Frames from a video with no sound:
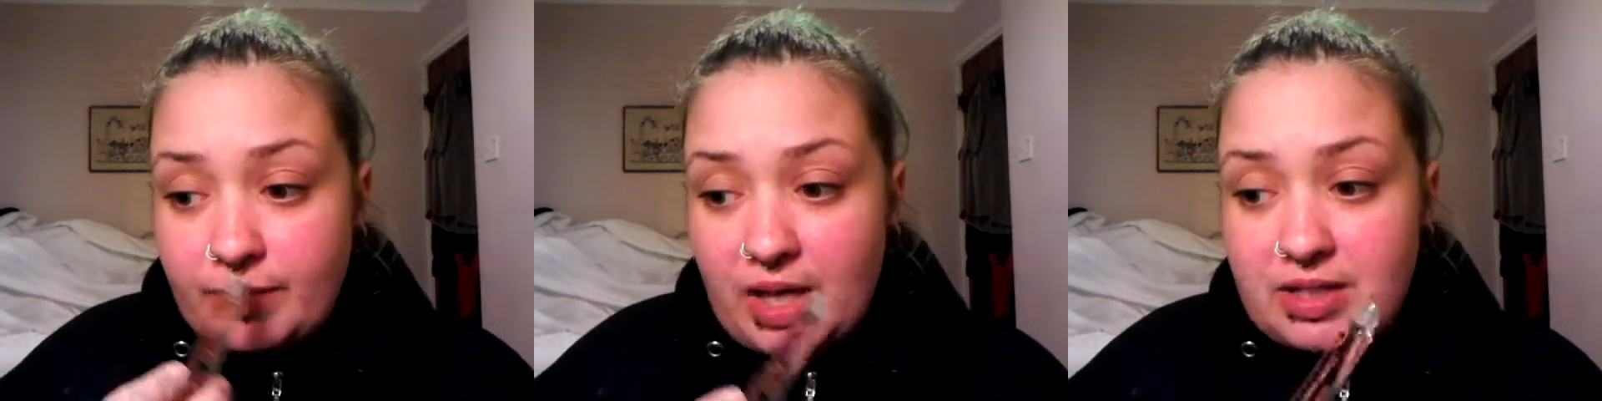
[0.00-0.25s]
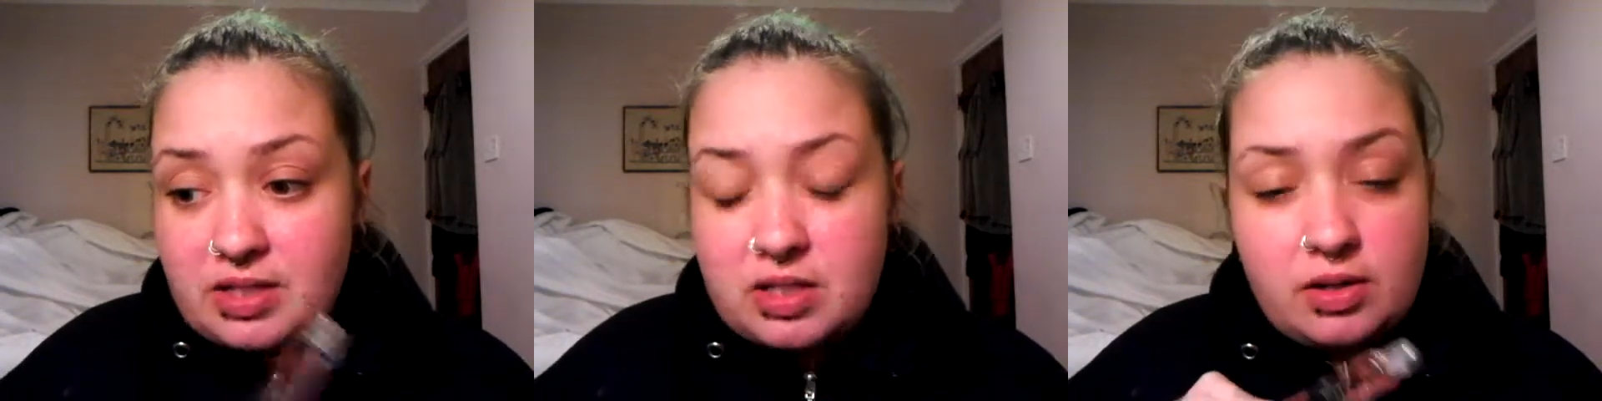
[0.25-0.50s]

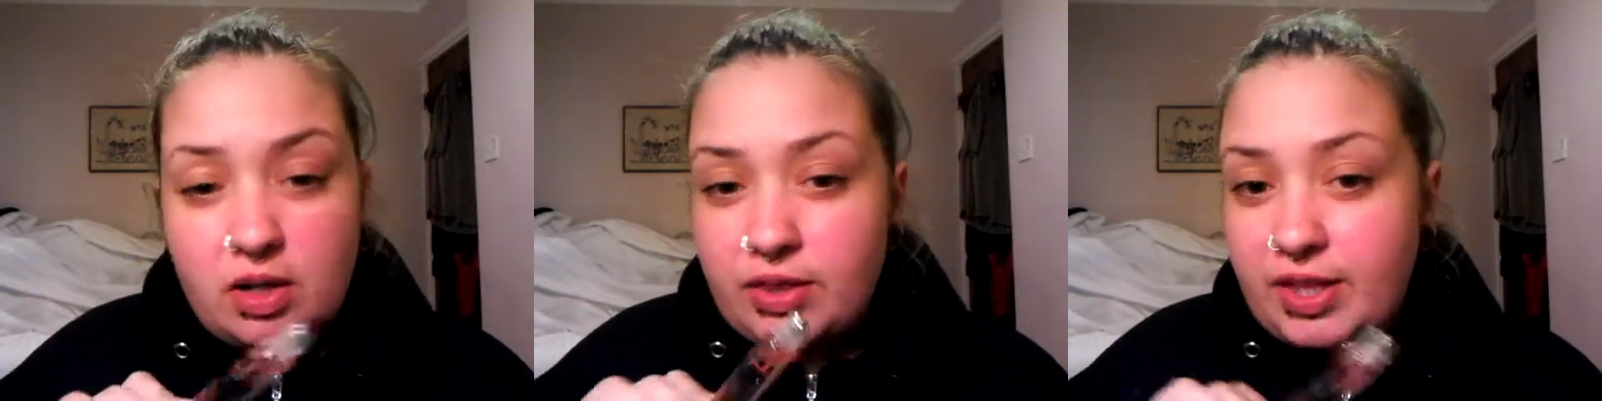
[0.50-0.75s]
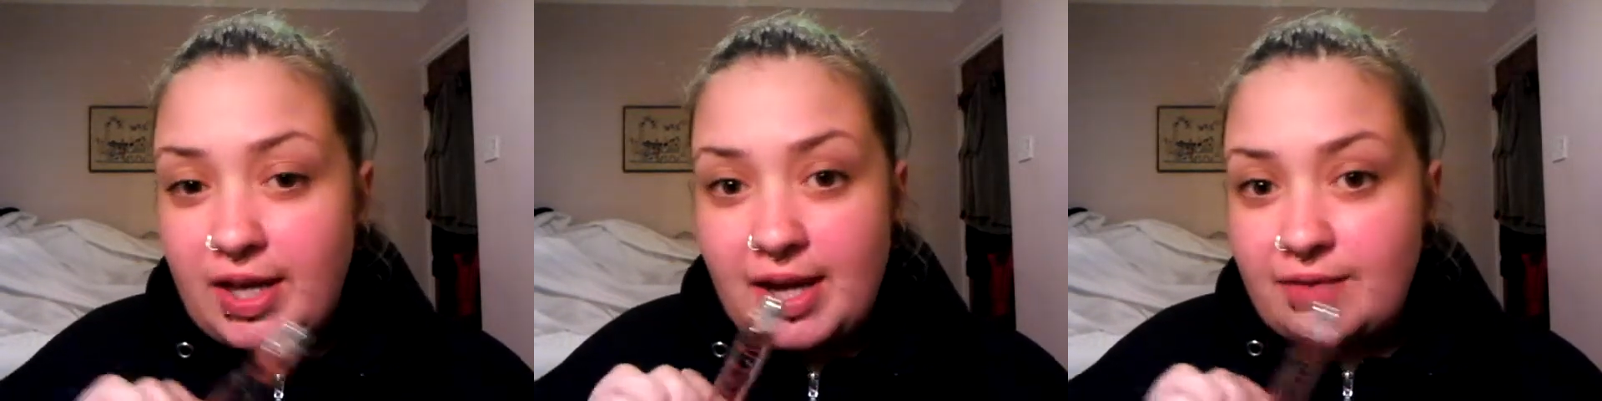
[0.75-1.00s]
It's
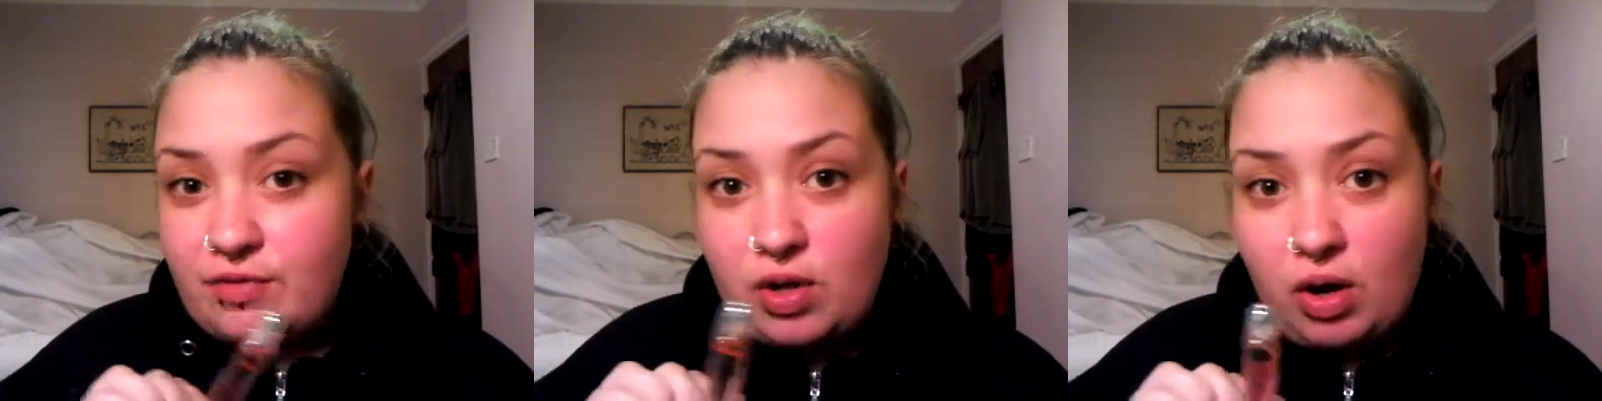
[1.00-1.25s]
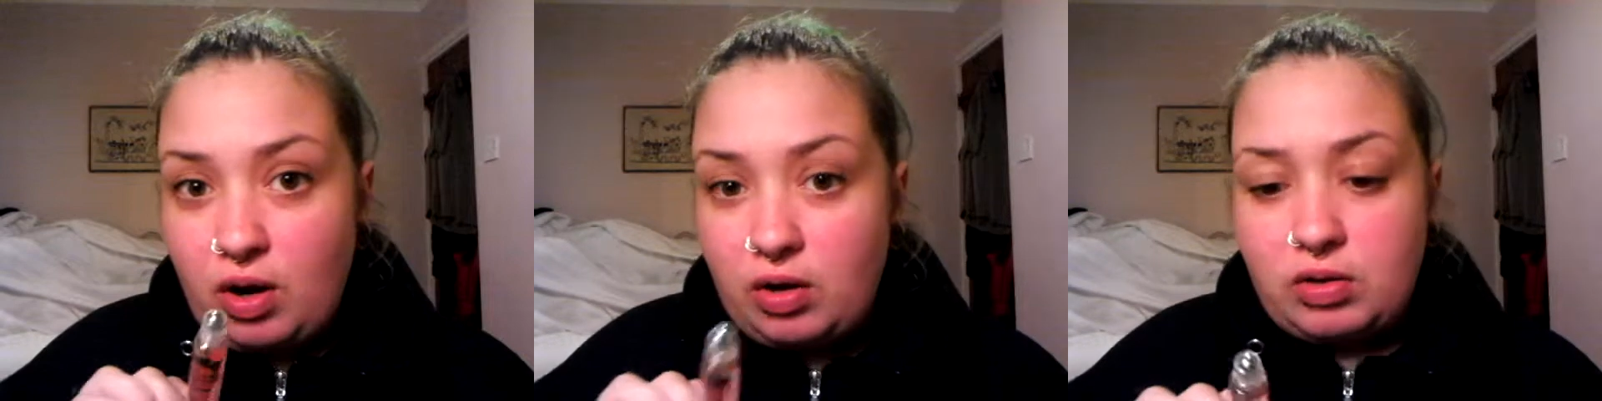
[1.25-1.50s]
nothing I've
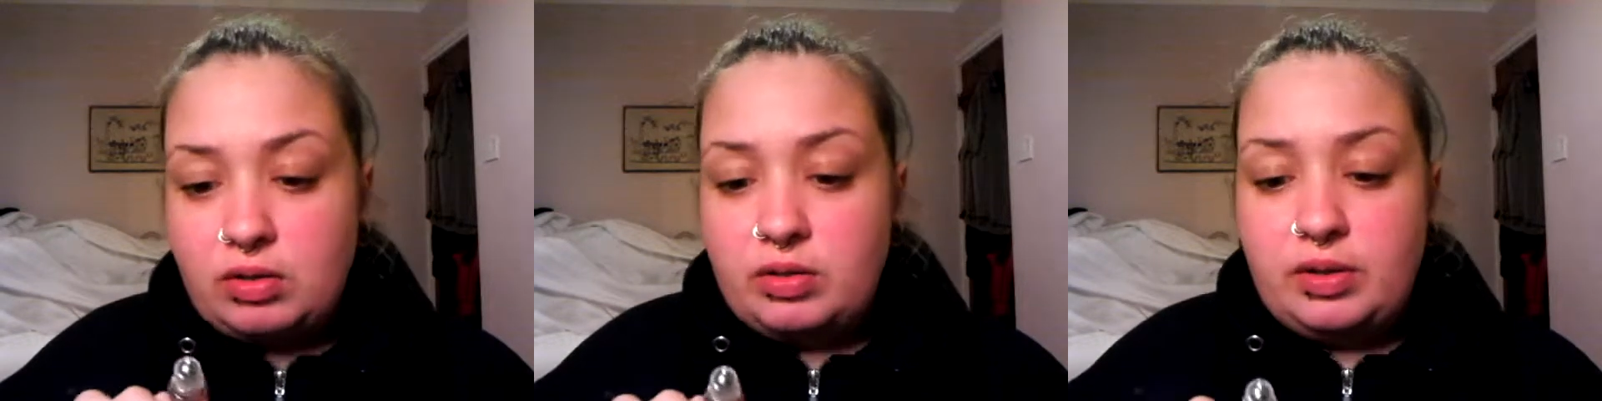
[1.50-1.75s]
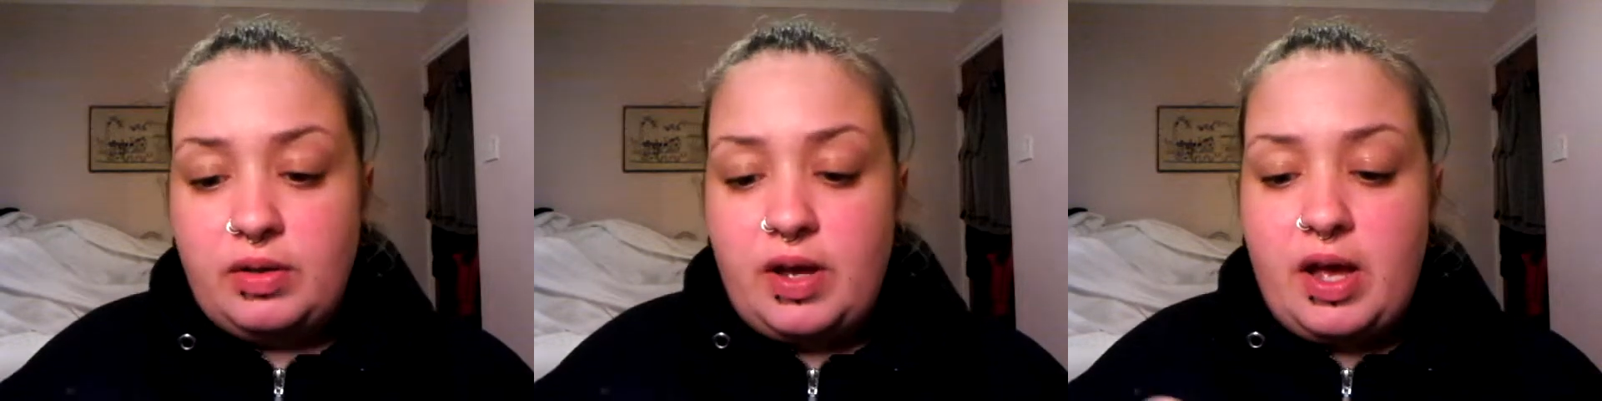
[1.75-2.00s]
got.
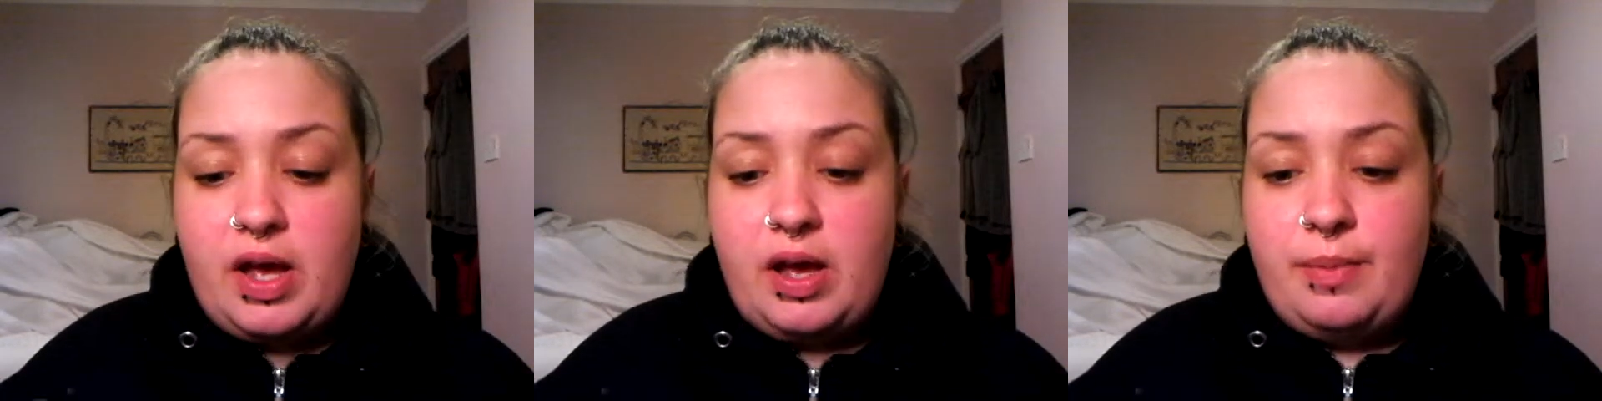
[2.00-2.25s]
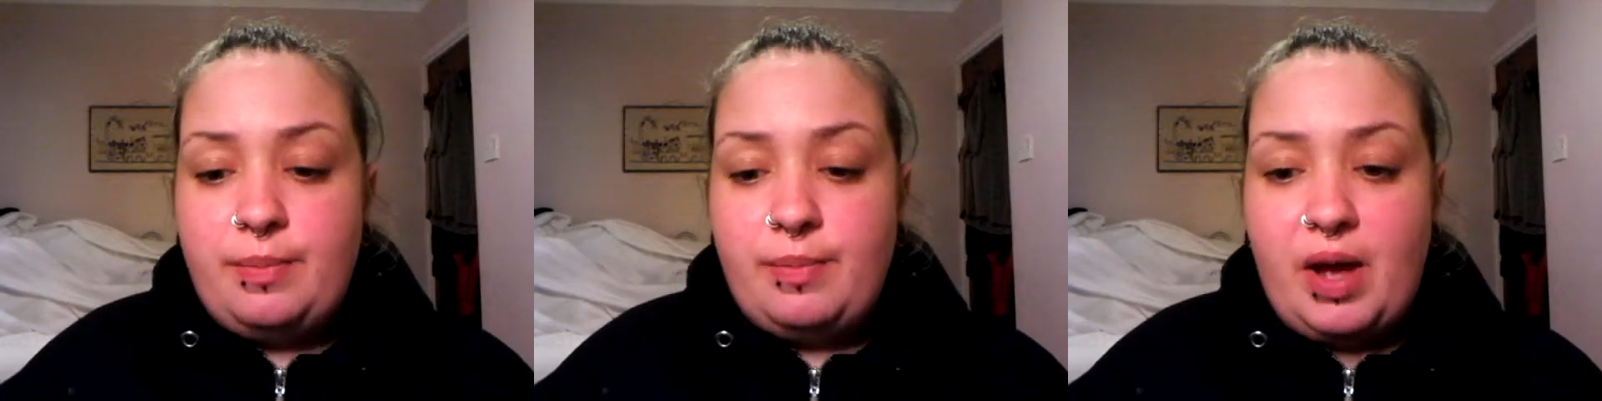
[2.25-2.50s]
Um,